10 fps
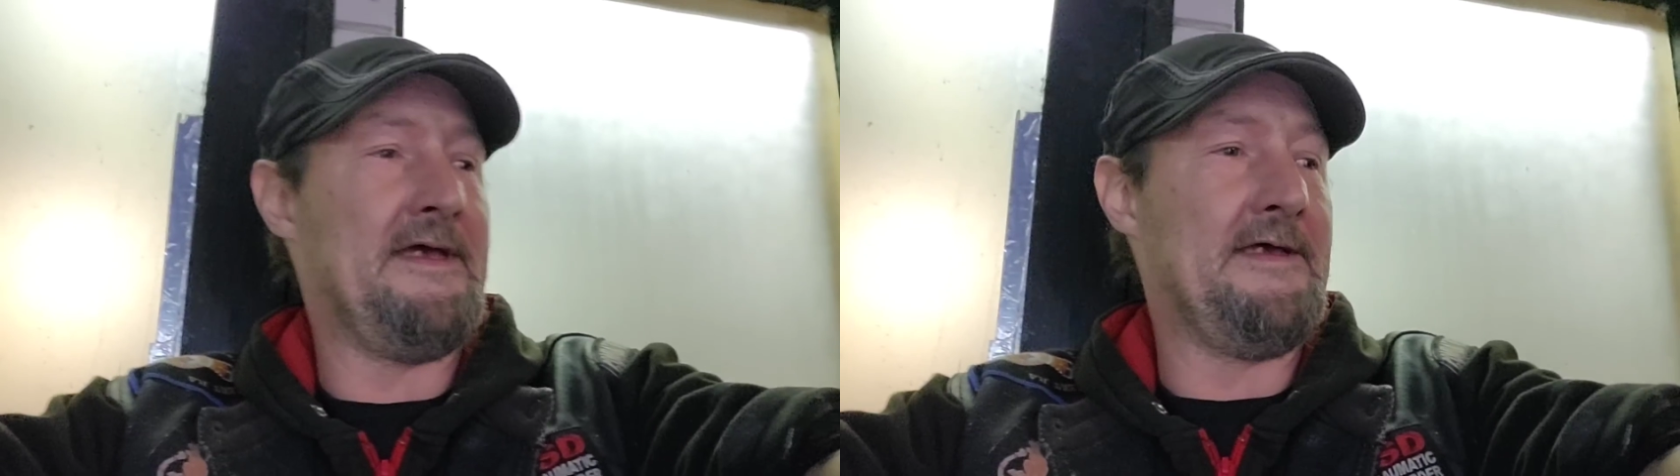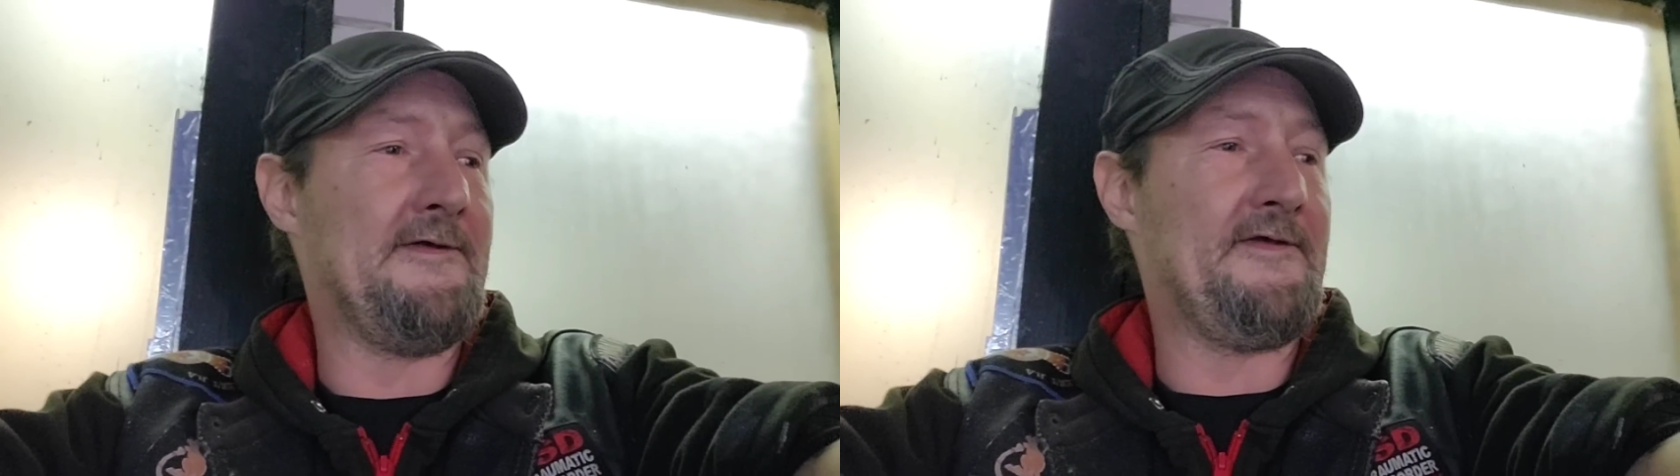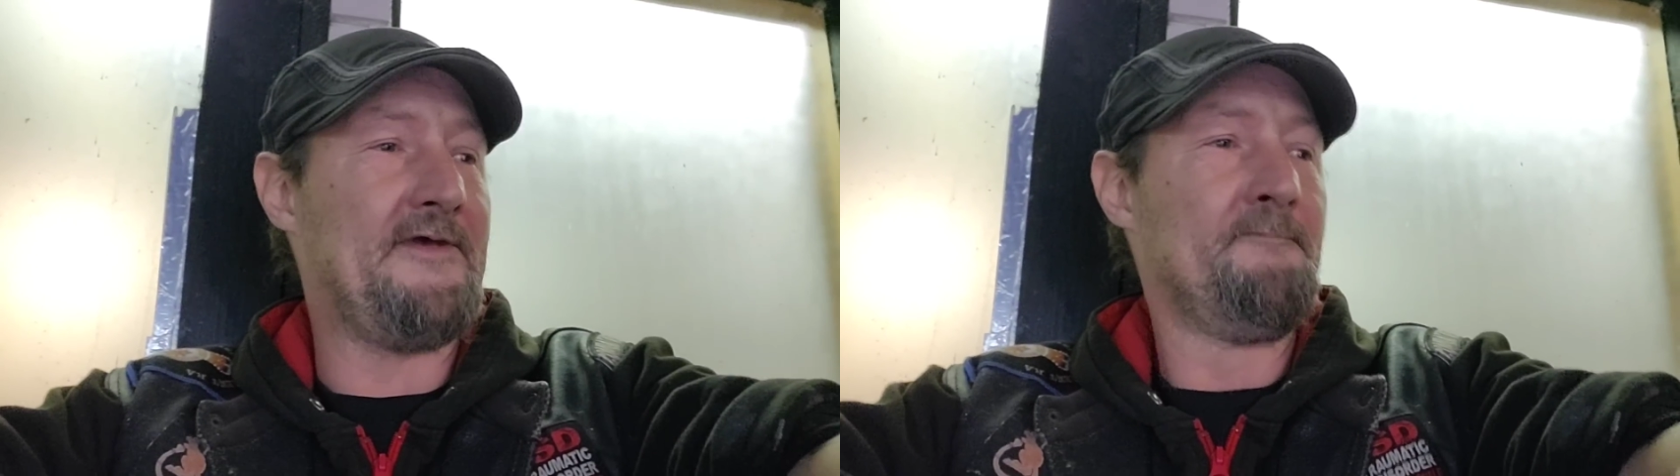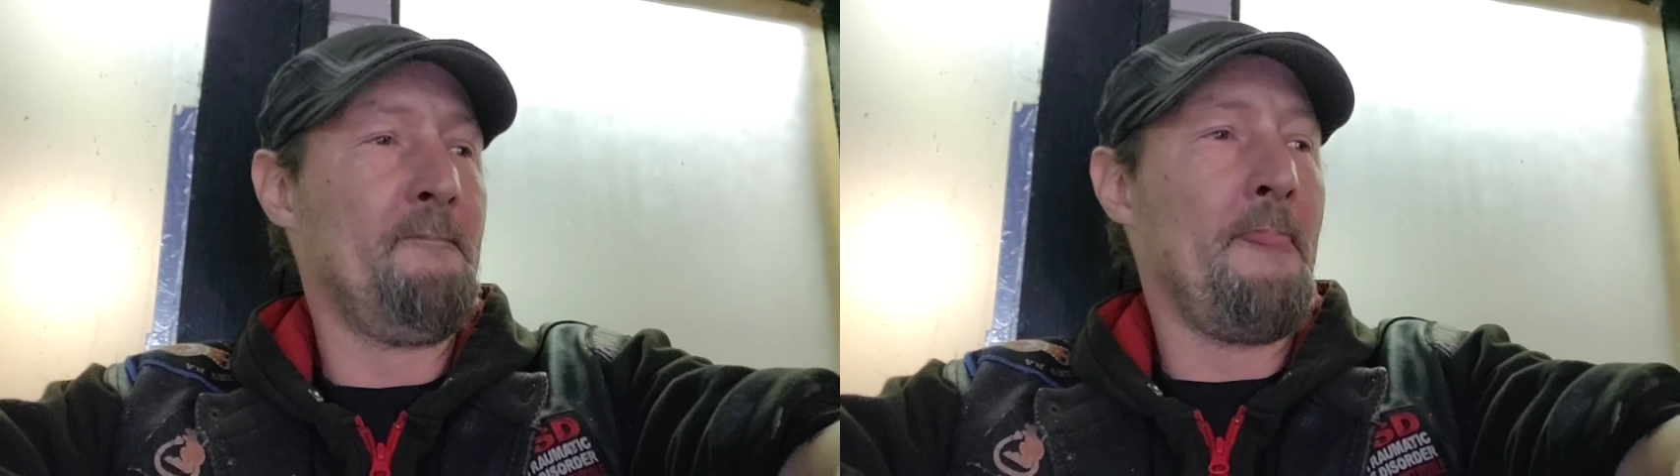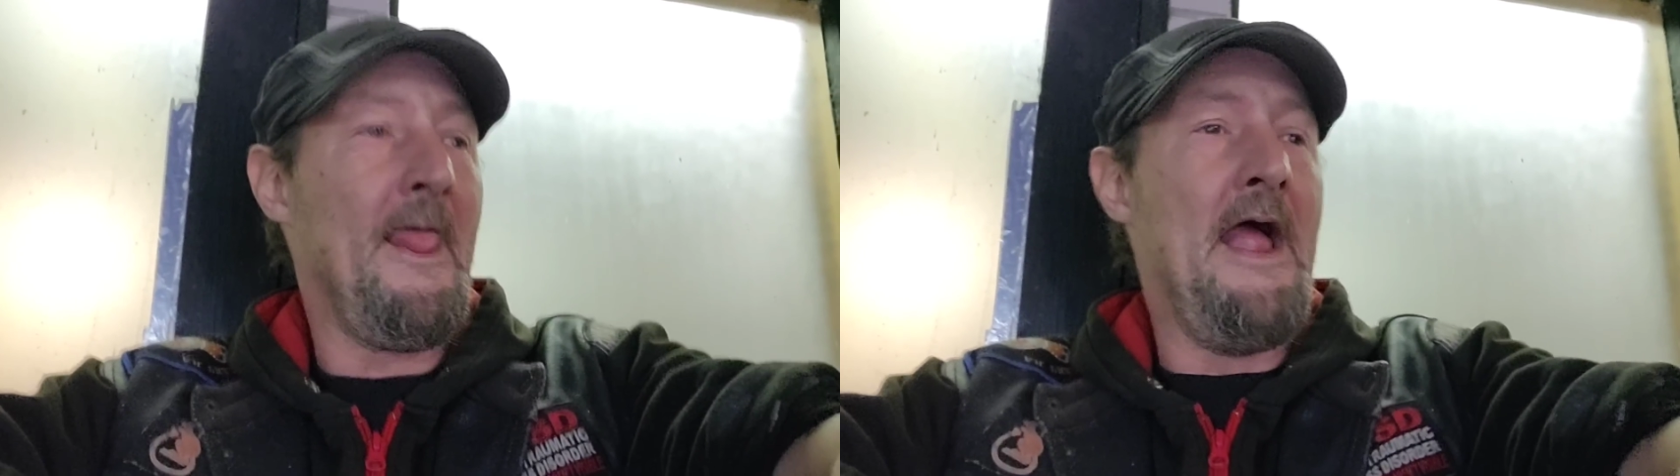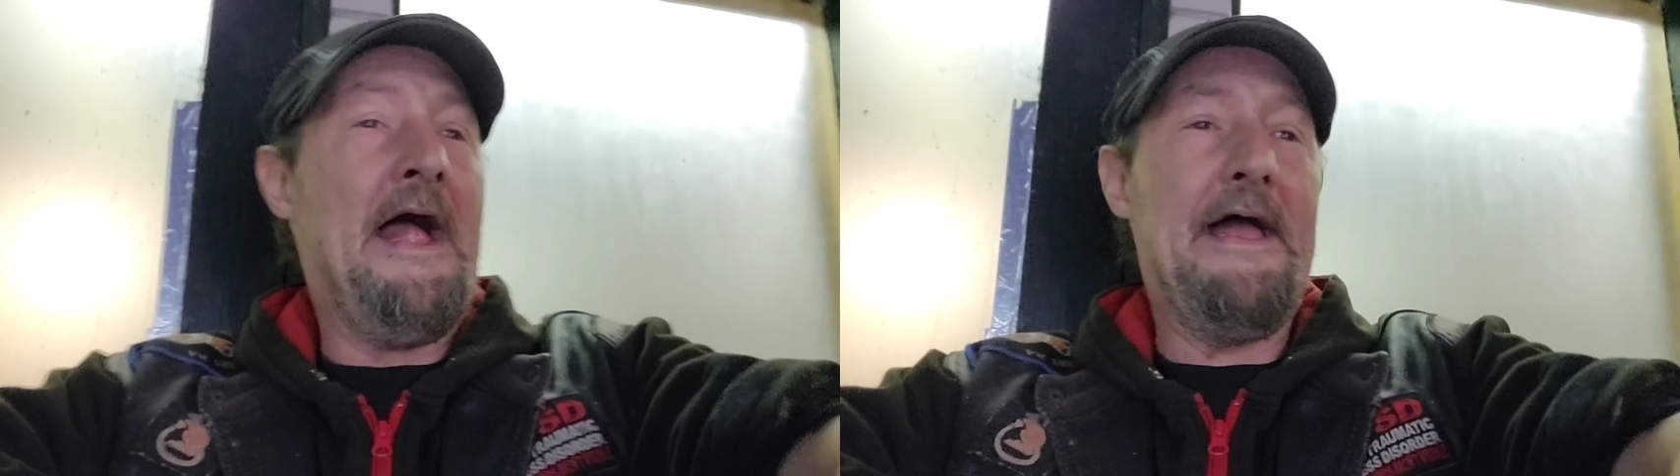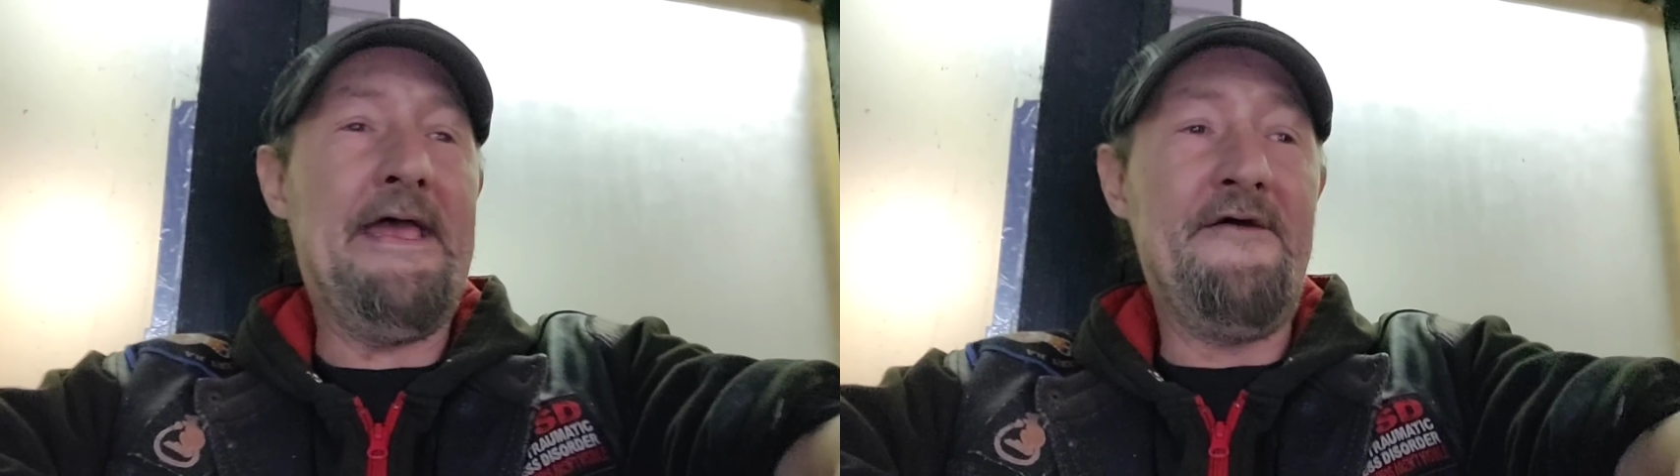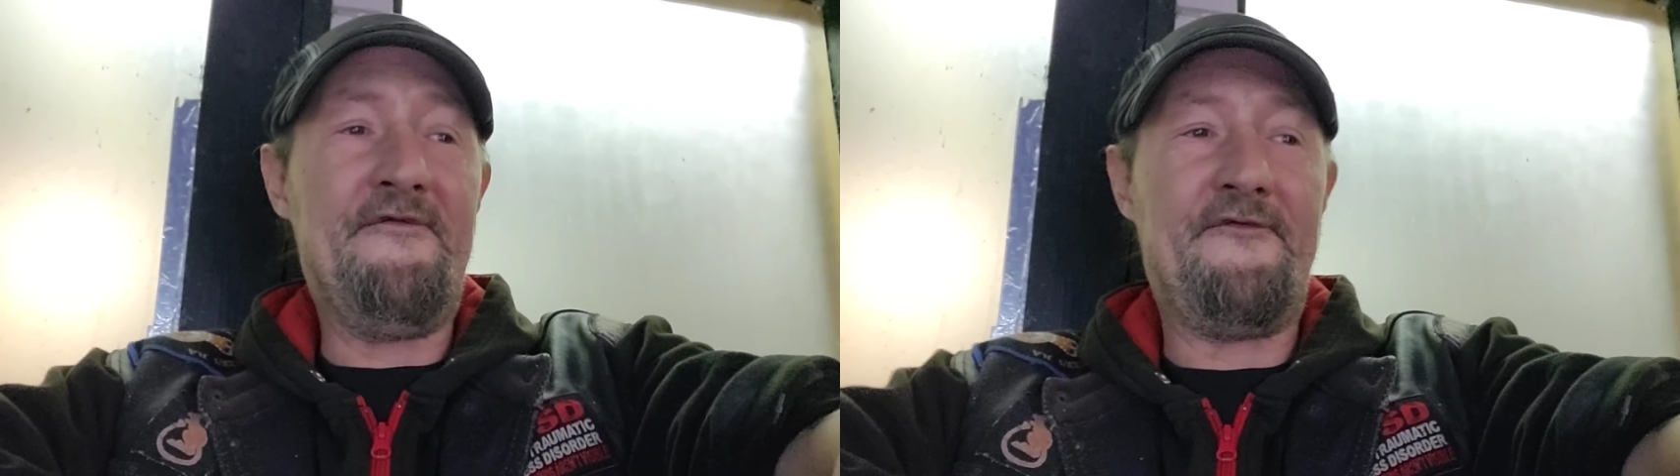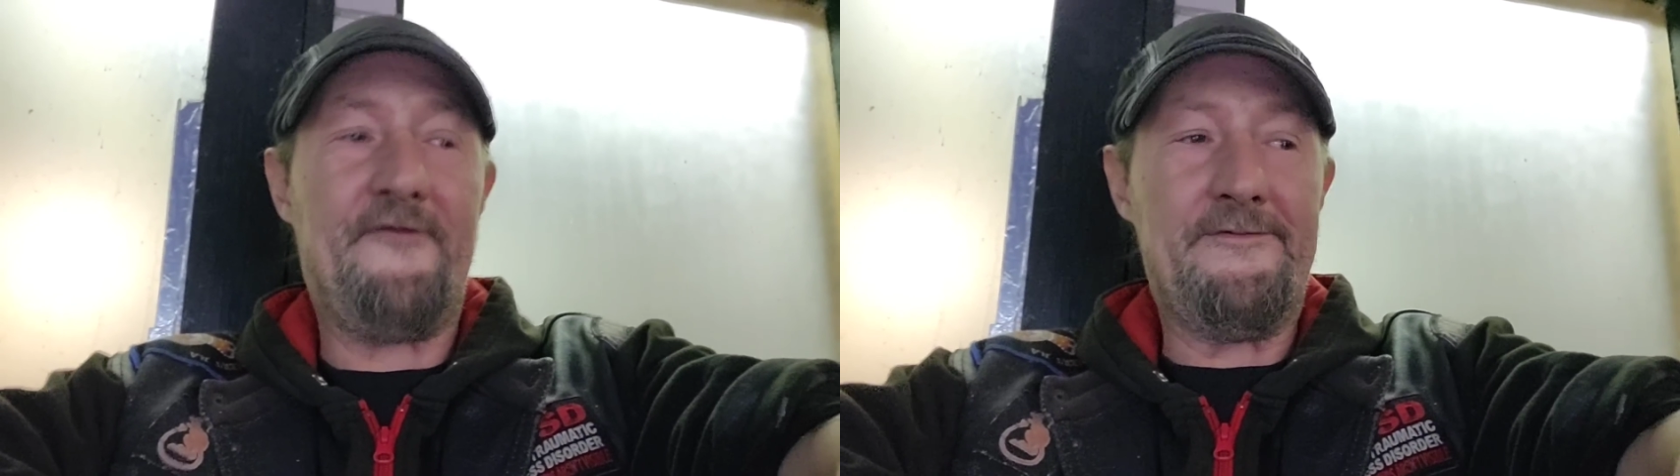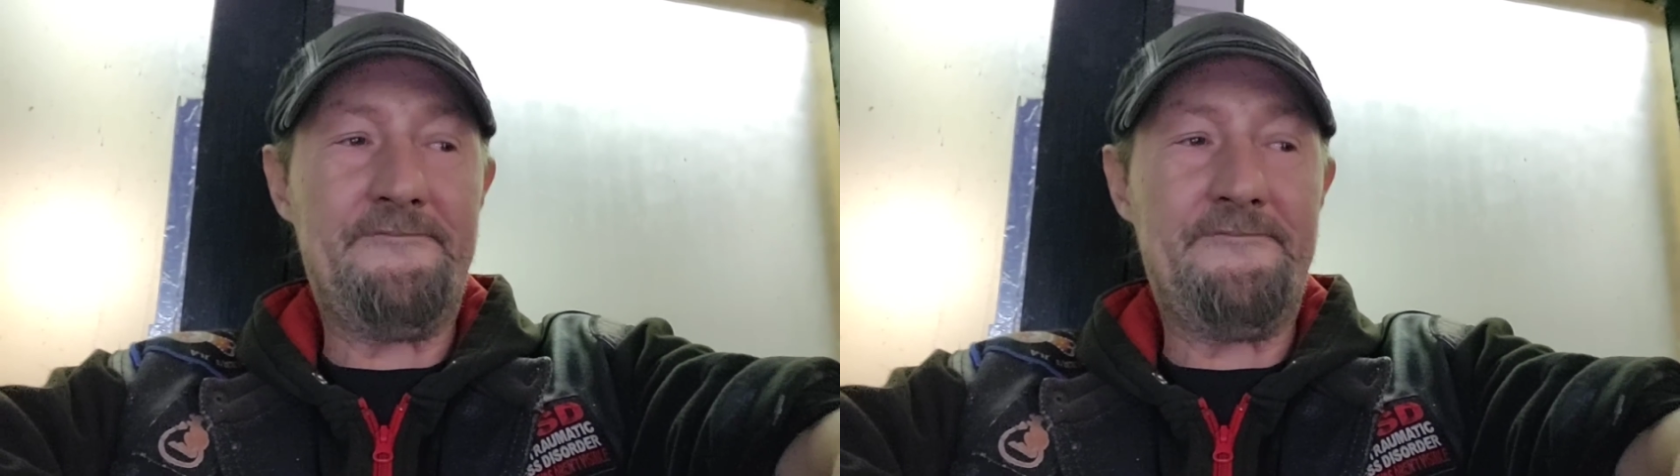is if